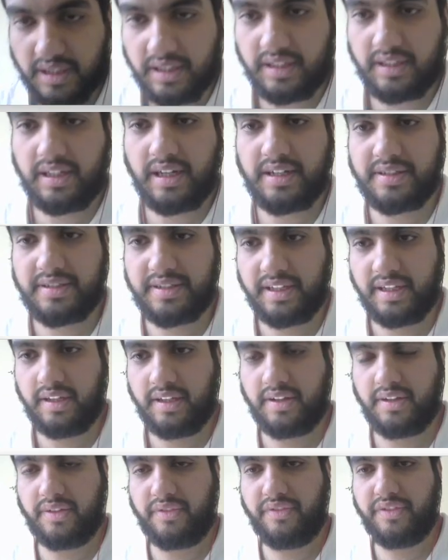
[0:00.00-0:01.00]
let's see
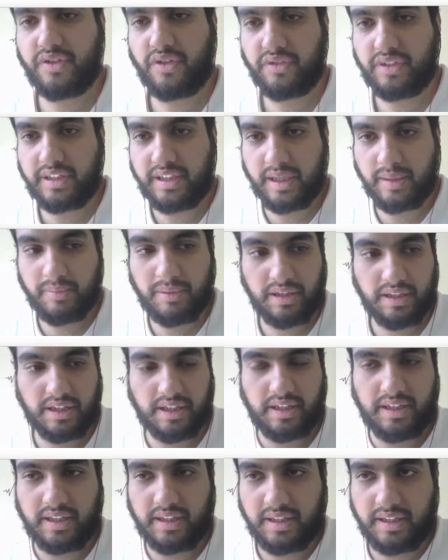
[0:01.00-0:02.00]
which of the table
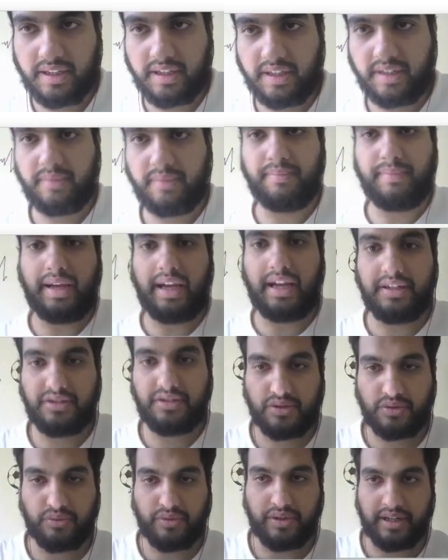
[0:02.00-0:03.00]
match
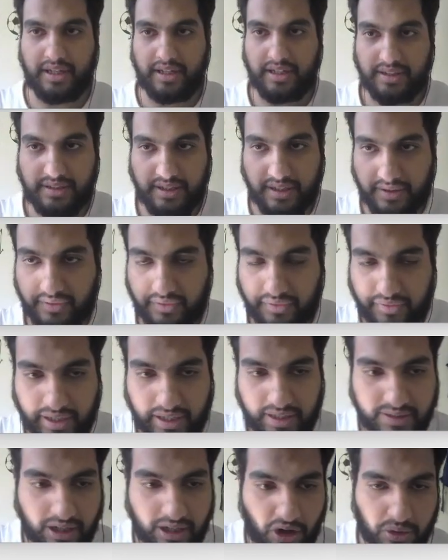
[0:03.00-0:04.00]
to one another, where
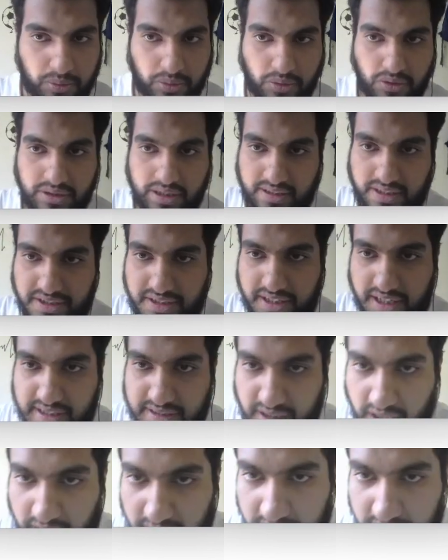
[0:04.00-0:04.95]
the outputs and the states are